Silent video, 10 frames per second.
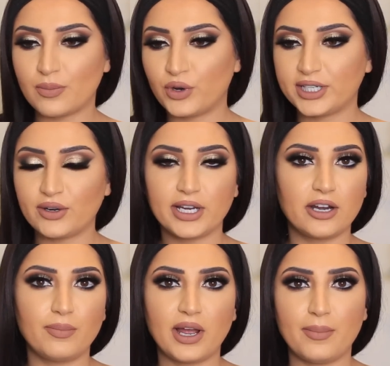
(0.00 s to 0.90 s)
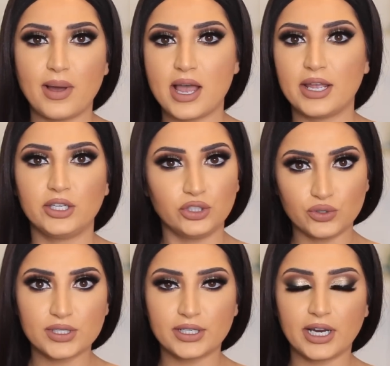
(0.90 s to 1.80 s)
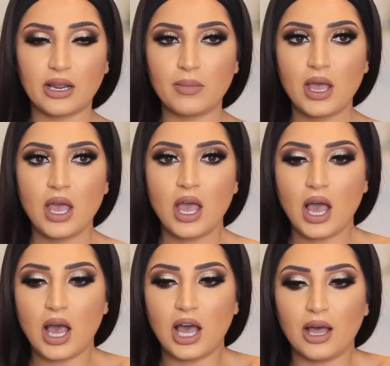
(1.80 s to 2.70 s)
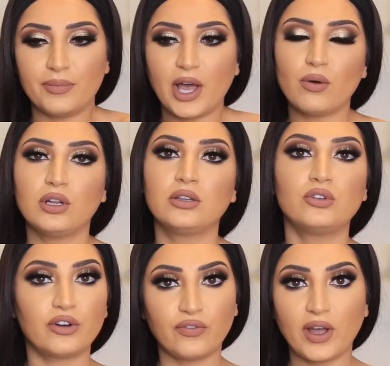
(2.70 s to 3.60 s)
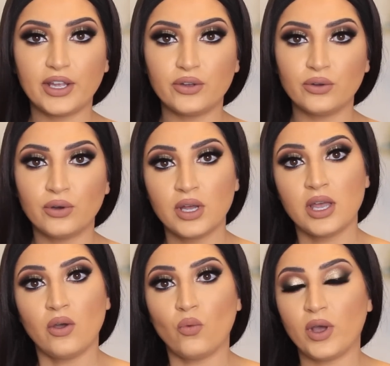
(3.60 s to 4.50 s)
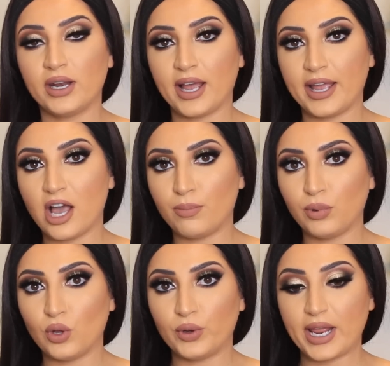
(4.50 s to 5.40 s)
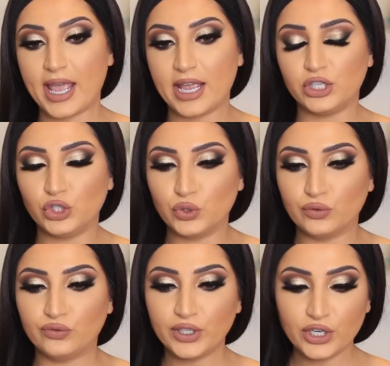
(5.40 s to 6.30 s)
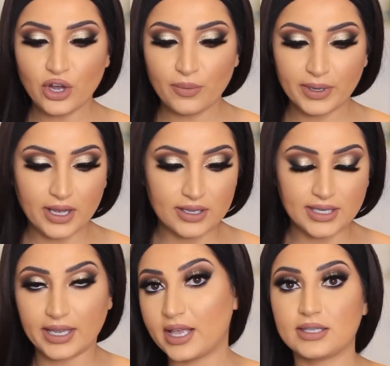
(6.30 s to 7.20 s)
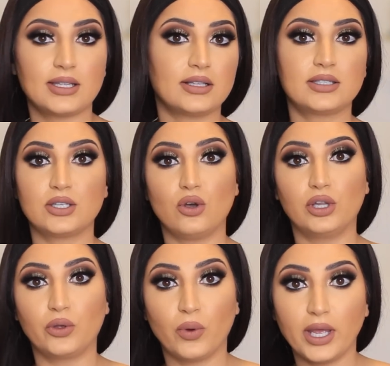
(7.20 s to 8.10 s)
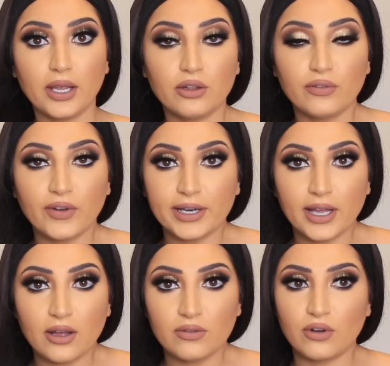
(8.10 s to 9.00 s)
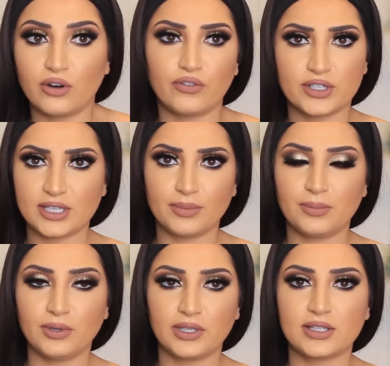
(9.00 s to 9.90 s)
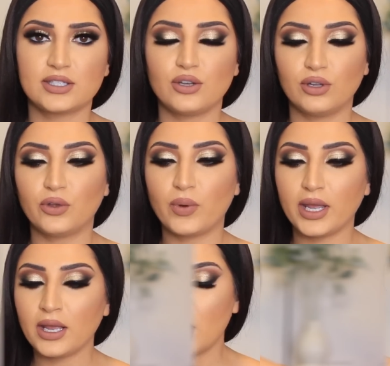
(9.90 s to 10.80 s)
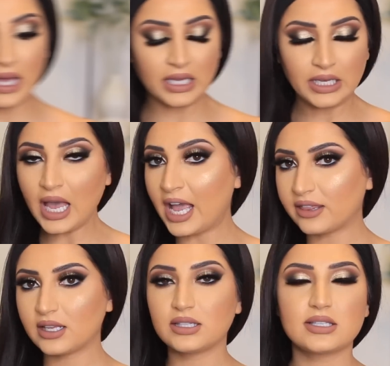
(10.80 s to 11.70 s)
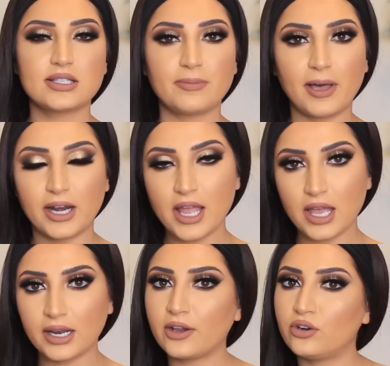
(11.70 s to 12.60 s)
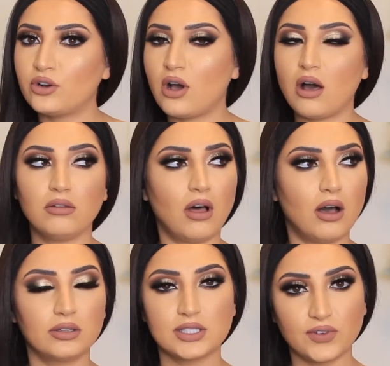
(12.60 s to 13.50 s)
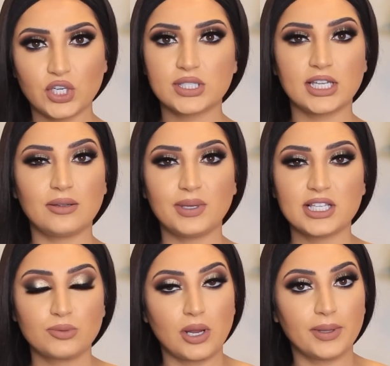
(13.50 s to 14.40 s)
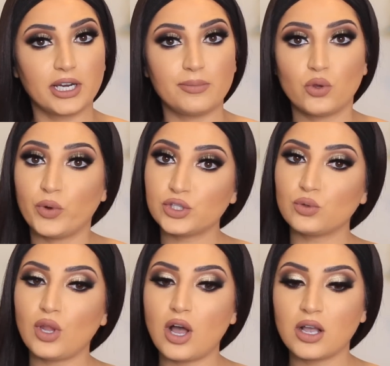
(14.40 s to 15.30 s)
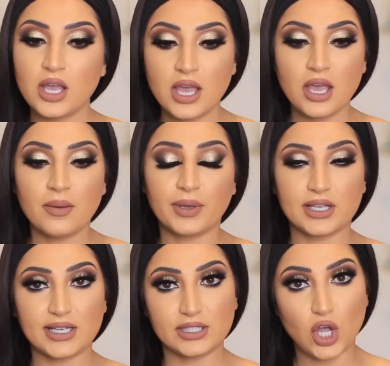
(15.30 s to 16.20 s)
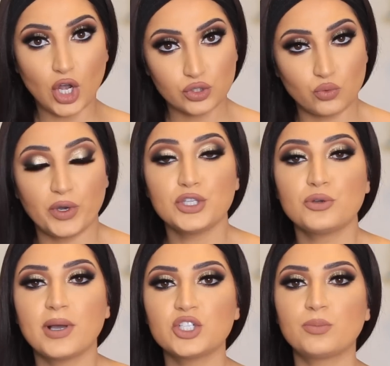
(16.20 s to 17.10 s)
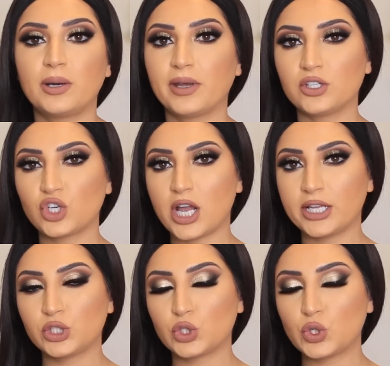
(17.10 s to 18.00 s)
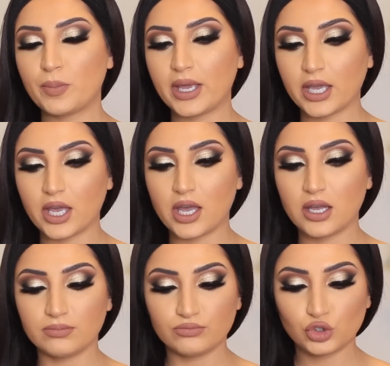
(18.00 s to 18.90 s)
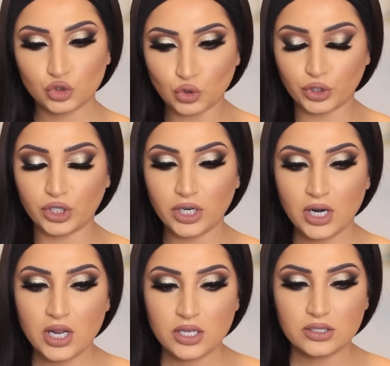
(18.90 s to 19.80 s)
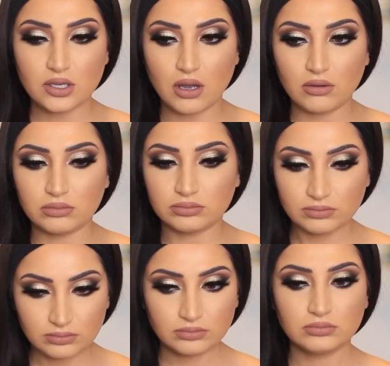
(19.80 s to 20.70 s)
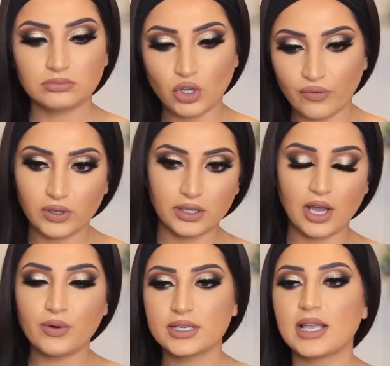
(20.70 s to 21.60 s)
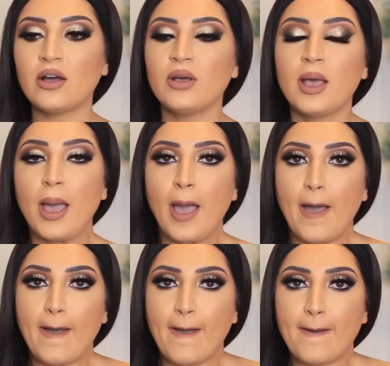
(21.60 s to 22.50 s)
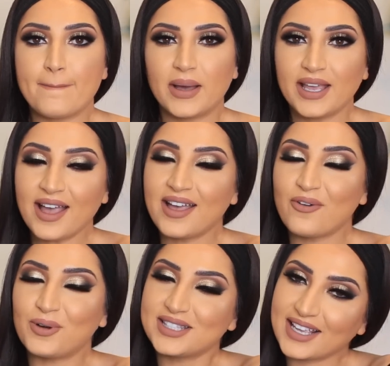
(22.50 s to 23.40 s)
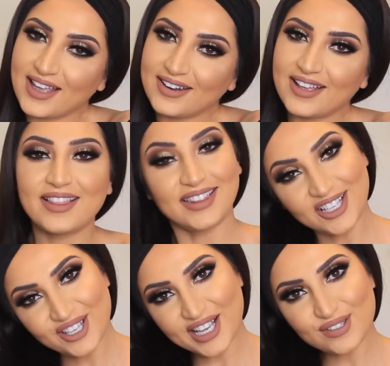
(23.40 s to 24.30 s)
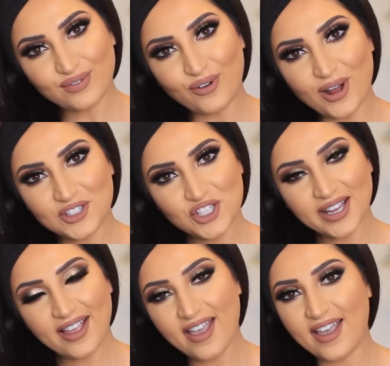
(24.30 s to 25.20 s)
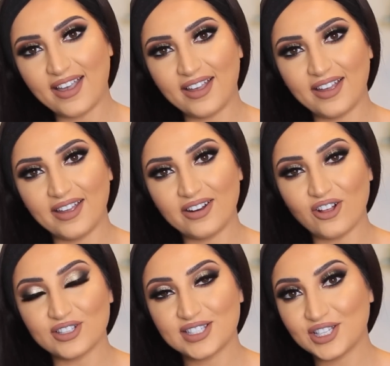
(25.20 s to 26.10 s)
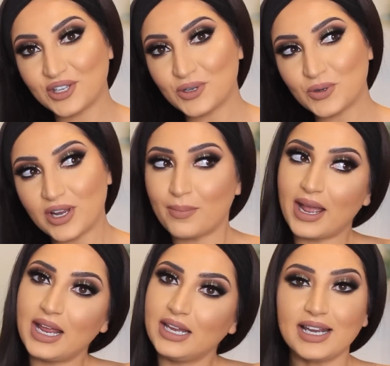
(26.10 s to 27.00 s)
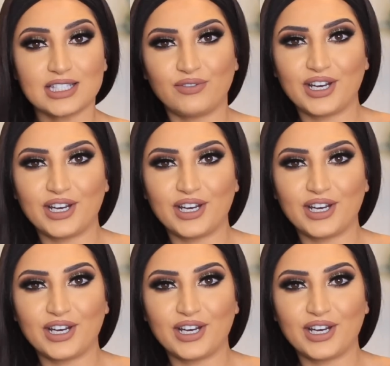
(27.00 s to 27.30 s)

somewhere down here by my username. That will notify you when I upload a new video, because I guess that's the only way you'll find out, or for some people that's the only way. But yeah, I think this is about it, and I don't know how long this video is going to be. It's probably going to be way too long because I talked way too much, but I'm going to try to make it shorter, so hopefully that works out. But yeah, once again, thank you guys for watching, and I'll see you in my next